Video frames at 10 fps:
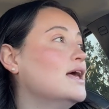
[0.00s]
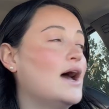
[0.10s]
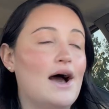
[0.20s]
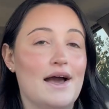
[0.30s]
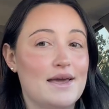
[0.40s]

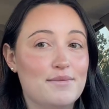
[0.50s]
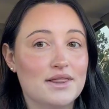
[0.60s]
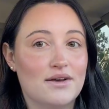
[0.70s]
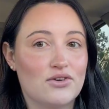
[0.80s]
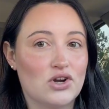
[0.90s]
I am a
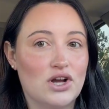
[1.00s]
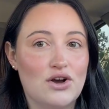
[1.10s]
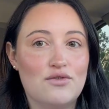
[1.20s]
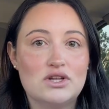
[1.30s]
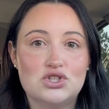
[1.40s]
lover
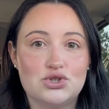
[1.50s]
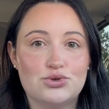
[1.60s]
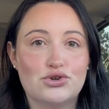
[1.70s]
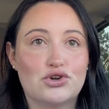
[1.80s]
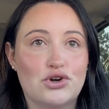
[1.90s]
of
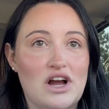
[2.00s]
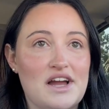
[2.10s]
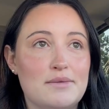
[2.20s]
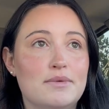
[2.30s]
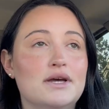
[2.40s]
true
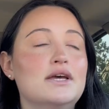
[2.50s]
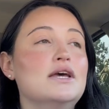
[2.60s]
crime.